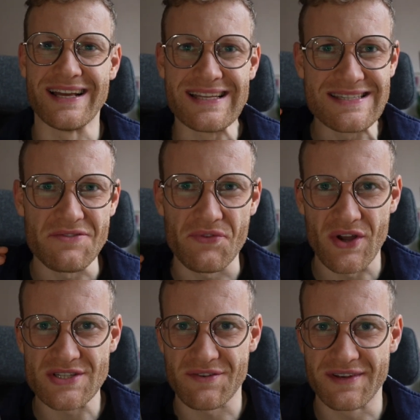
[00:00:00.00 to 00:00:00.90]
It's the
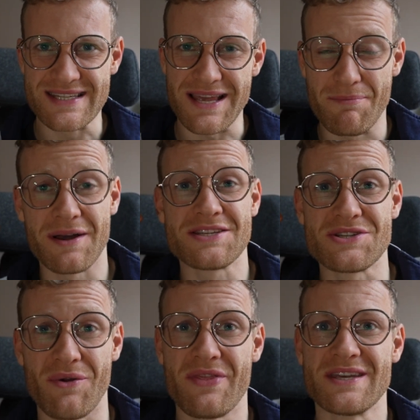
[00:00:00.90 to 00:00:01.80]
first of December,
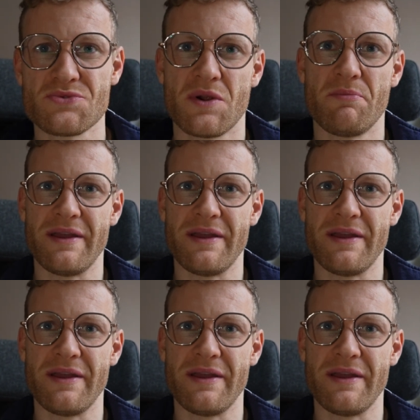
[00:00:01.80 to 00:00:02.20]
so this will